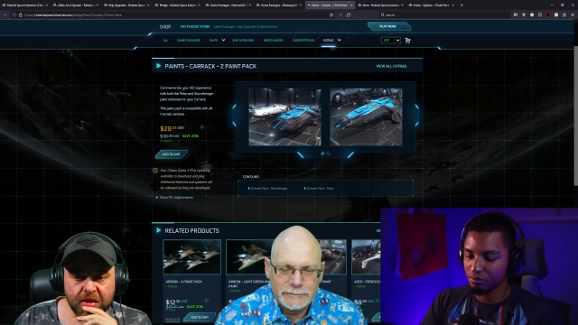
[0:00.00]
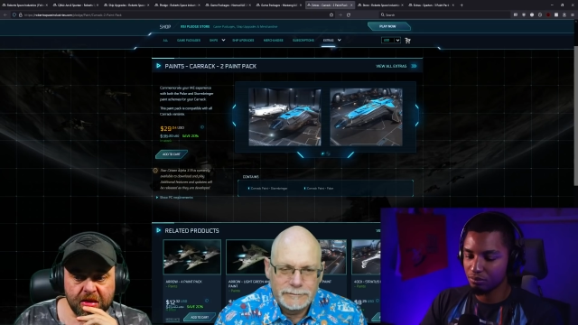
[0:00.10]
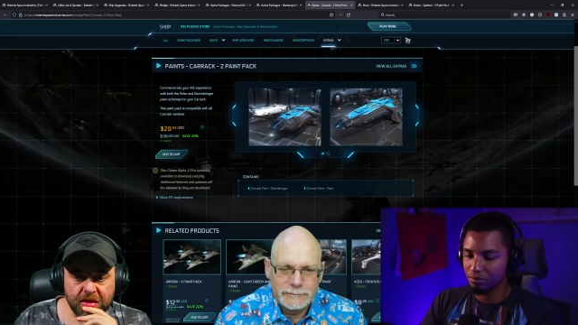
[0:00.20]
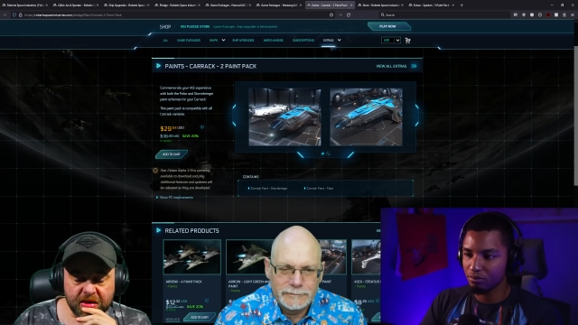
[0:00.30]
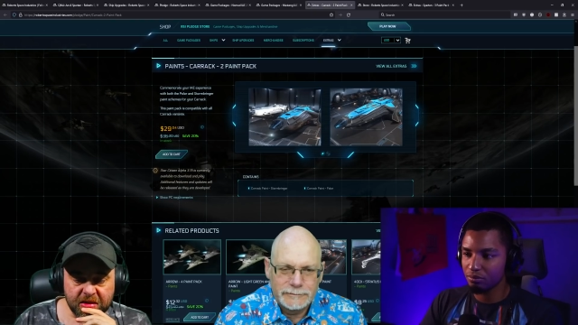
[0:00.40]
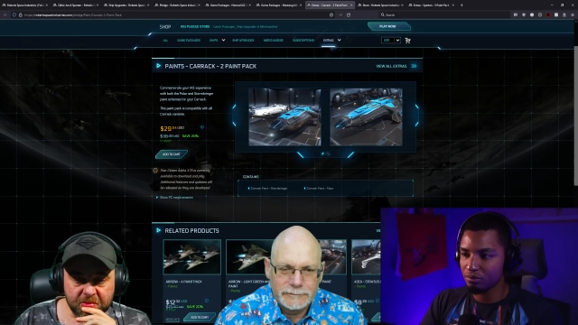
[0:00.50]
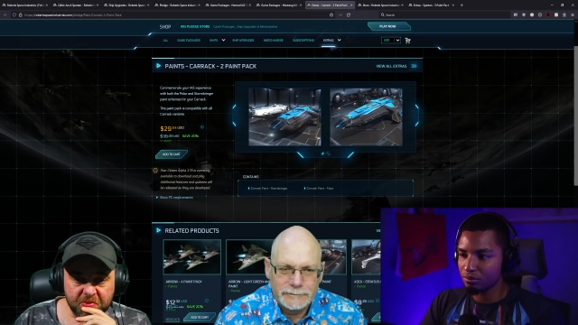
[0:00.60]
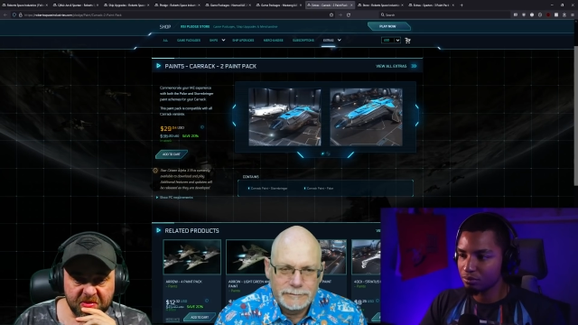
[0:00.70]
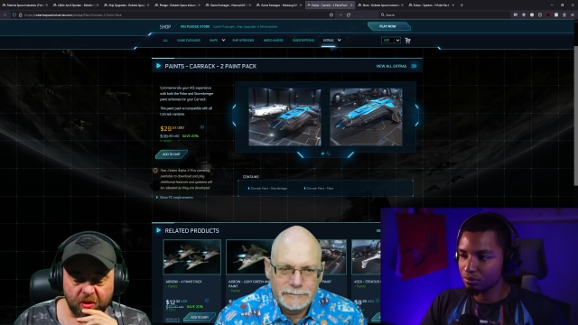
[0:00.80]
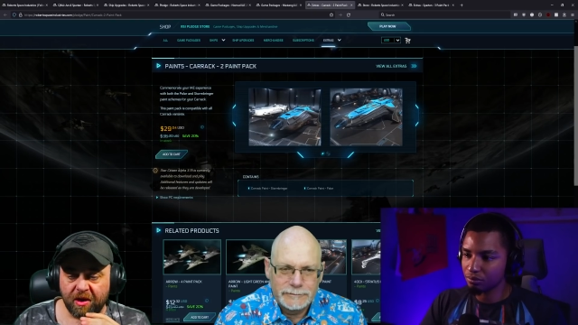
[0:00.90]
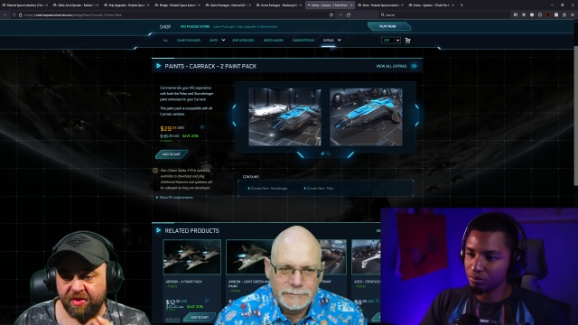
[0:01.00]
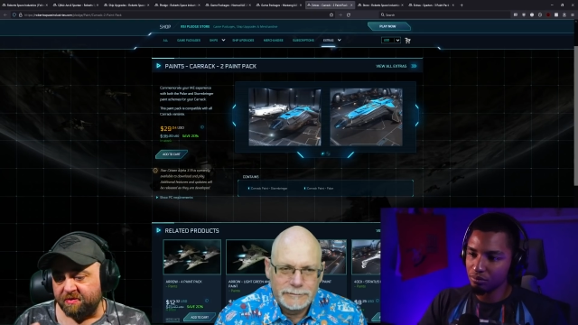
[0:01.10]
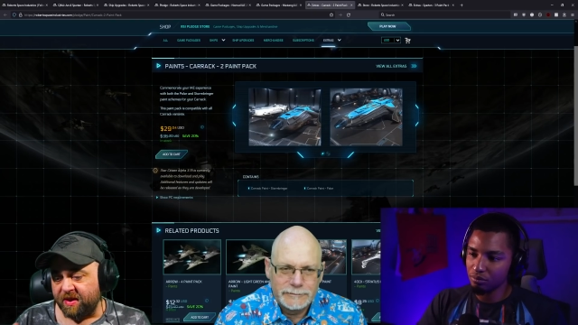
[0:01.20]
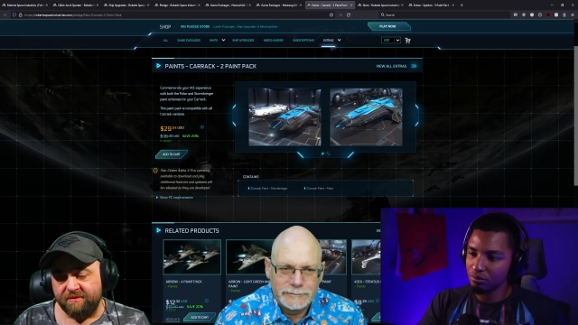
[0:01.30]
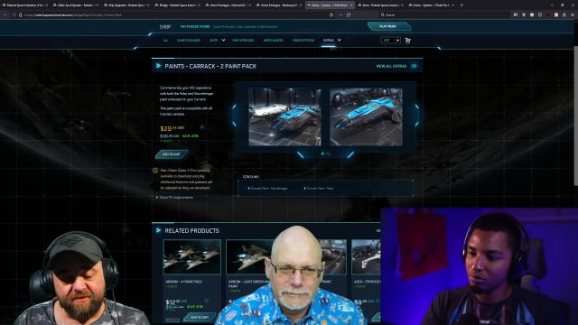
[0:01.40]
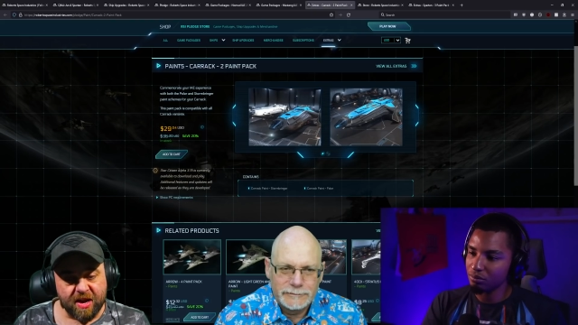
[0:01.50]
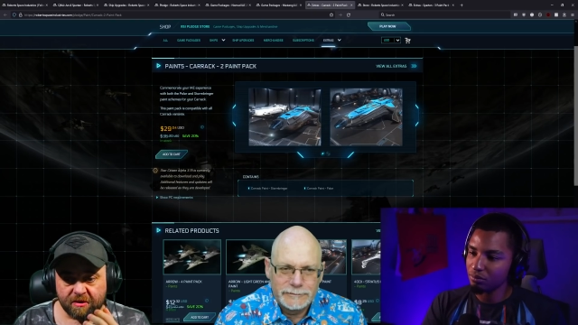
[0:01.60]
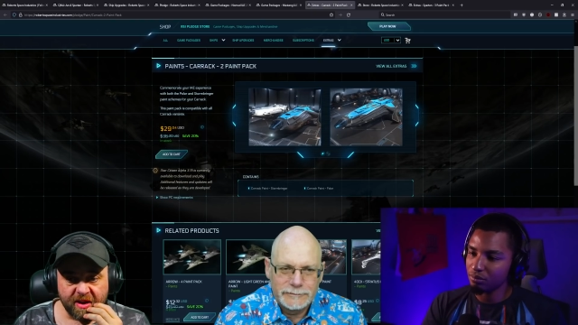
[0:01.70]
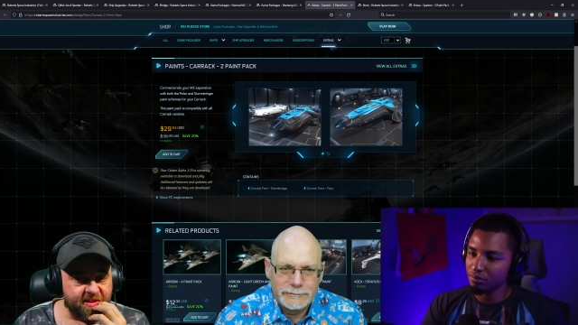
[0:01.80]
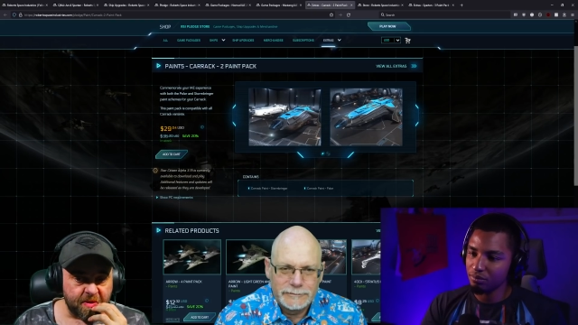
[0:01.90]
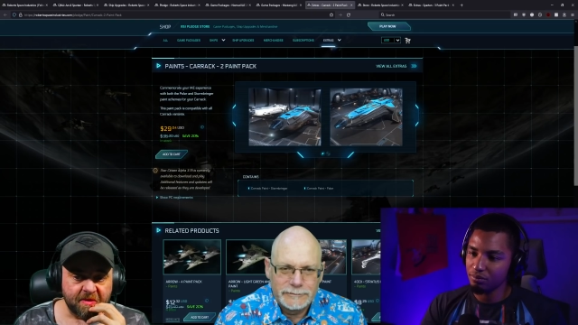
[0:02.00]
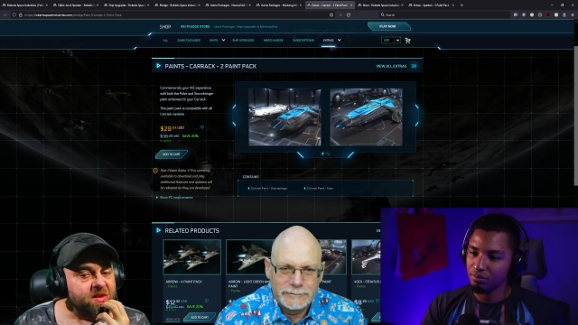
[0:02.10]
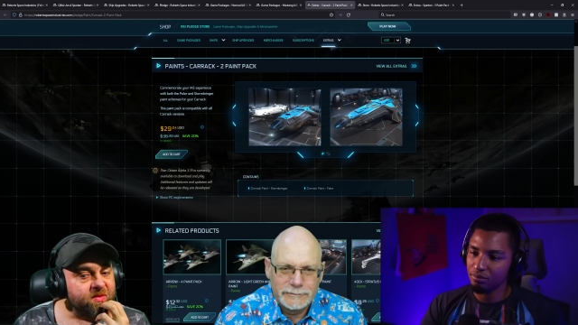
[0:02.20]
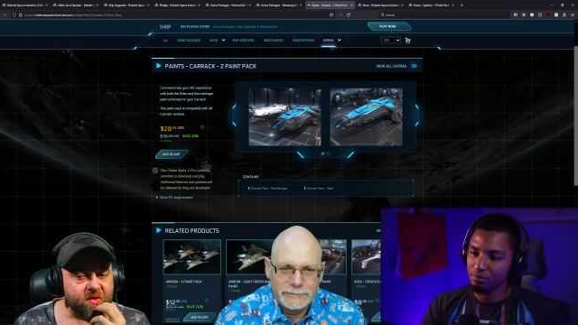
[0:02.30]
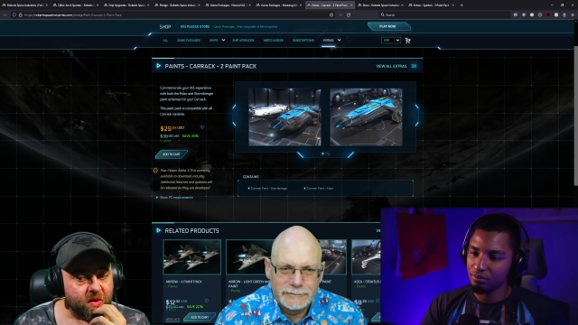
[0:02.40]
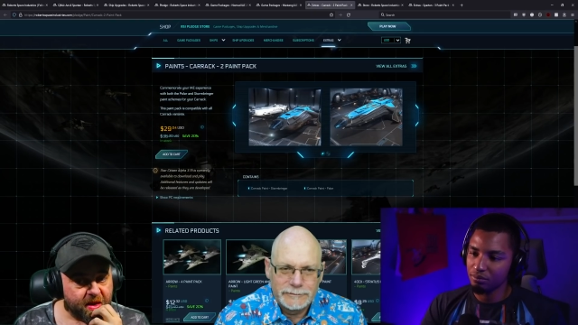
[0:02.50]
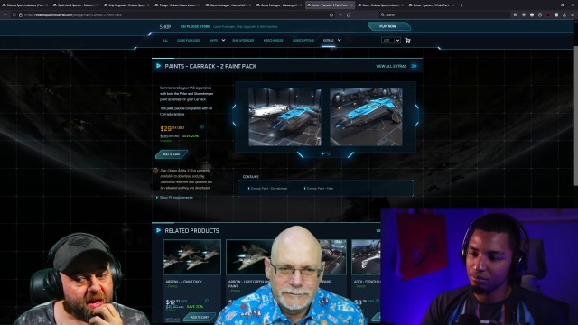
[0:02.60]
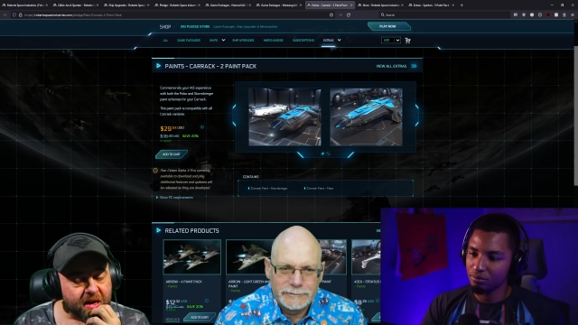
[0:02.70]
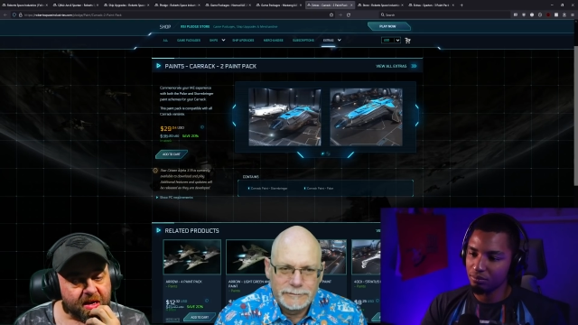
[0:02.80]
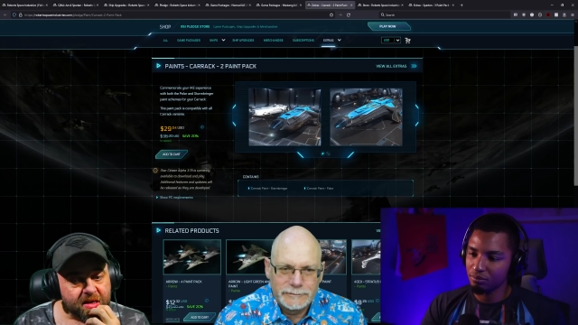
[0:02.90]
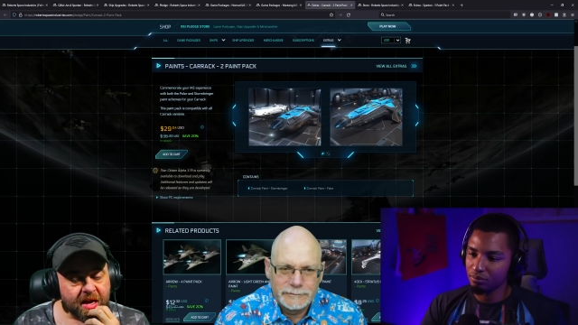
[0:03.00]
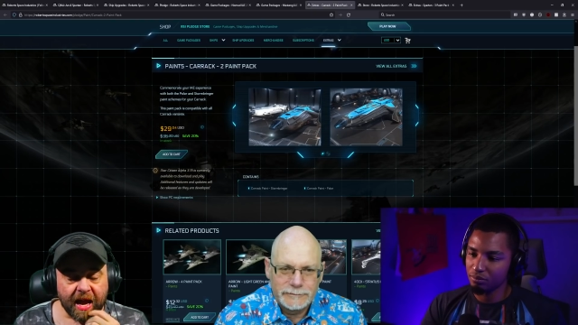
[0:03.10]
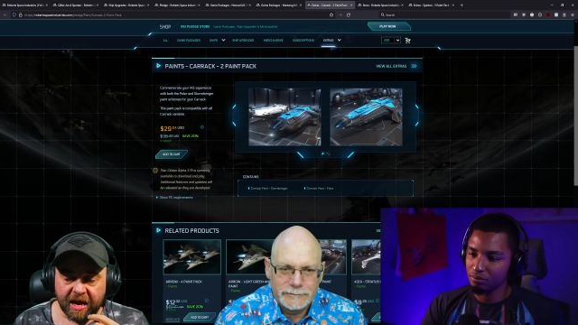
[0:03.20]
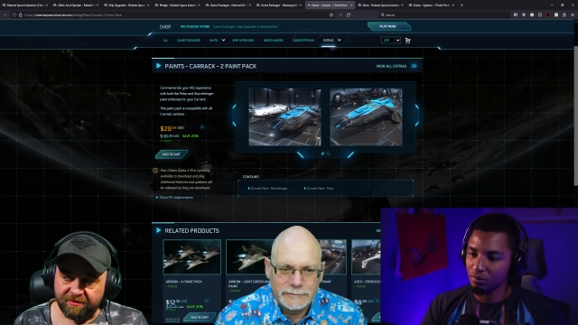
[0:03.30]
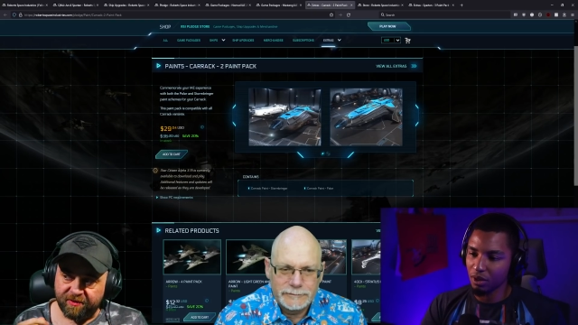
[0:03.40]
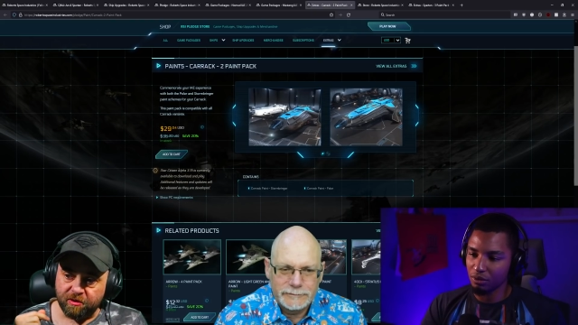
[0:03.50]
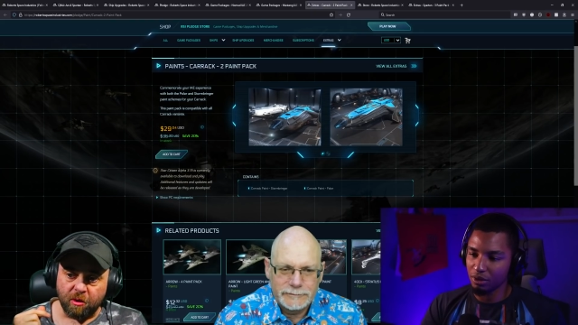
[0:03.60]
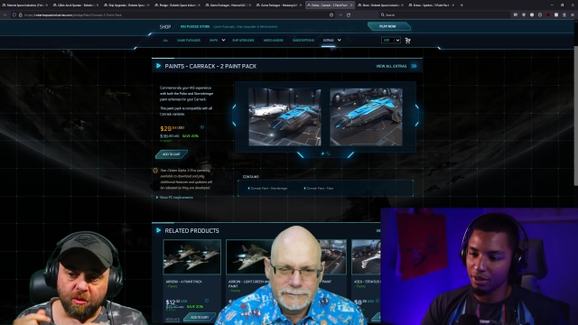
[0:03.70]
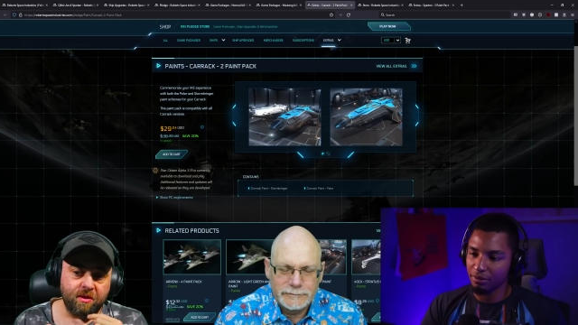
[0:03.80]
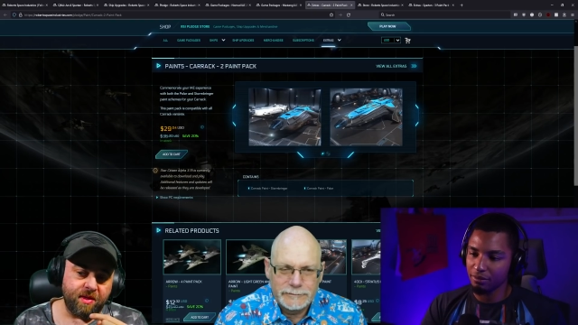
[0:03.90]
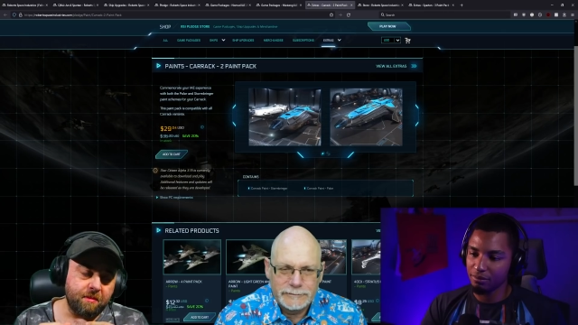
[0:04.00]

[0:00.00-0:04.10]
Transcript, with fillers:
Speaker 1: Um, so I think they're very expensive for what they are, and if you know oh, anything yeah.